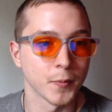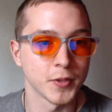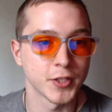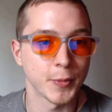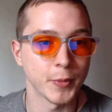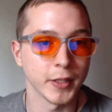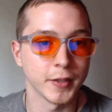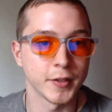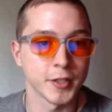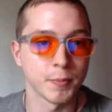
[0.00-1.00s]
When
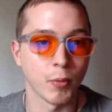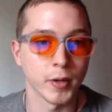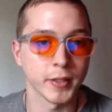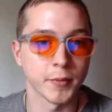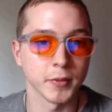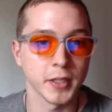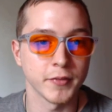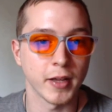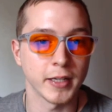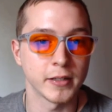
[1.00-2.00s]
stimulated, this point can
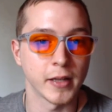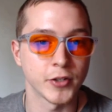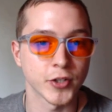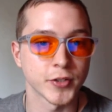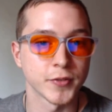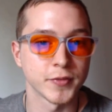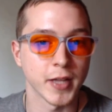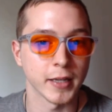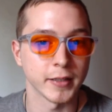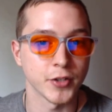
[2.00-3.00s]
relieve any digestive
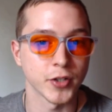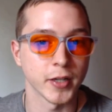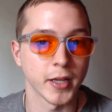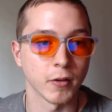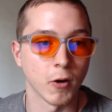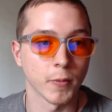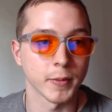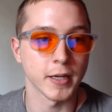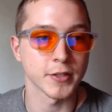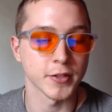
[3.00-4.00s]
stagnation and
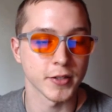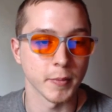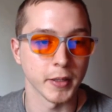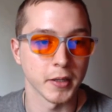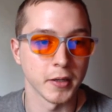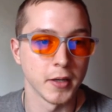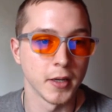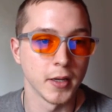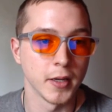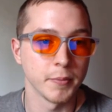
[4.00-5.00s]
harmonize the stomach.
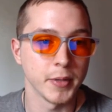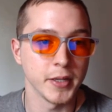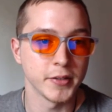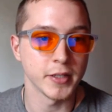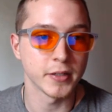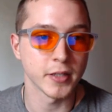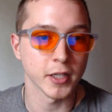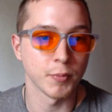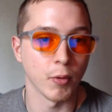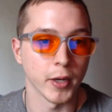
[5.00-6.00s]
PC
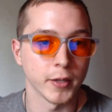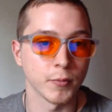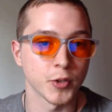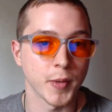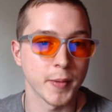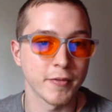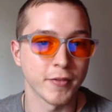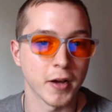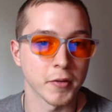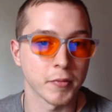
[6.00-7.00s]
6 point, which may be
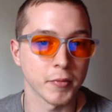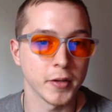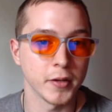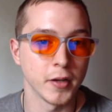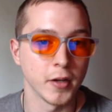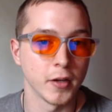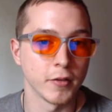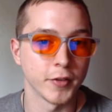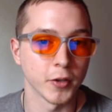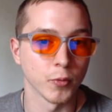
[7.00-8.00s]
found 3
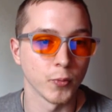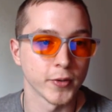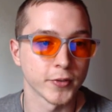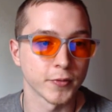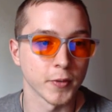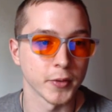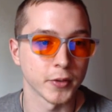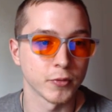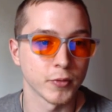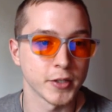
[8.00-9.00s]
finger widths from the
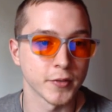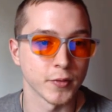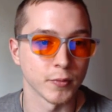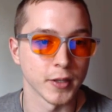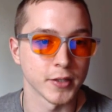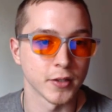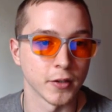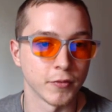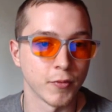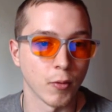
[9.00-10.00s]
crease of the wrist
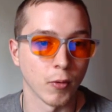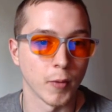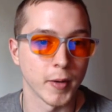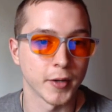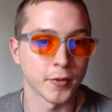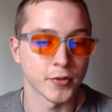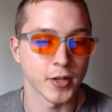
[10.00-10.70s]
on the forearm inner